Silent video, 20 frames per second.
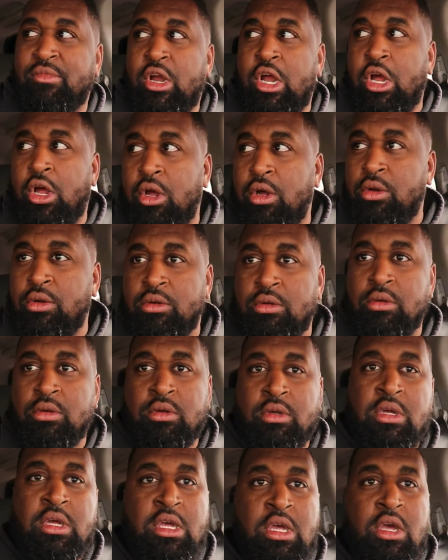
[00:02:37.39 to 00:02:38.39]
bro,
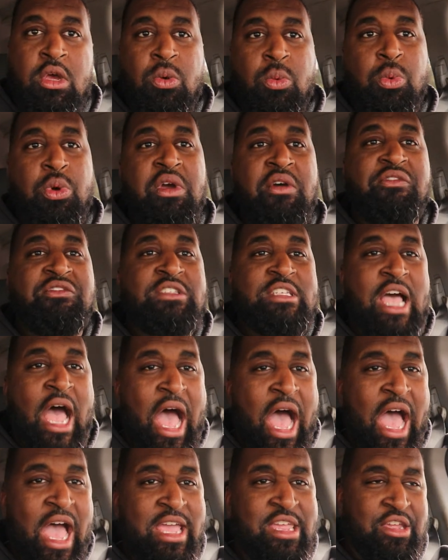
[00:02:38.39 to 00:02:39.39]
with
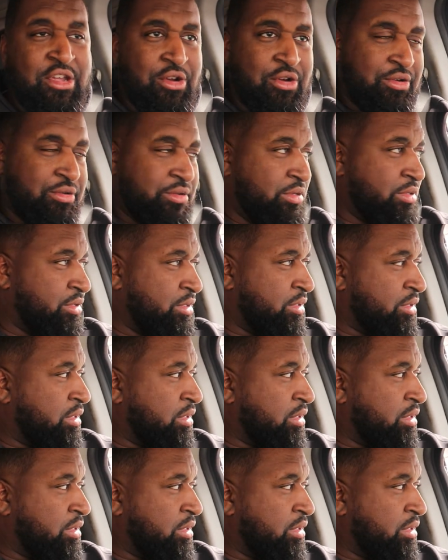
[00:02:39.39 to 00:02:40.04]
tires.